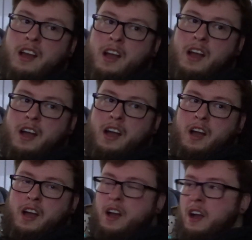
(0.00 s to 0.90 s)

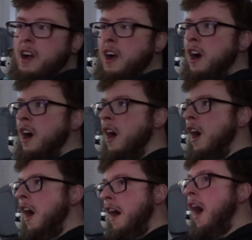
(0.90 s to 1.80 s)

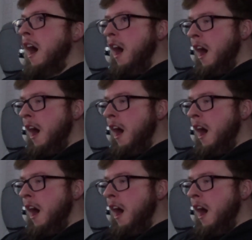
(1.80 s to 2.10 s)
(silent)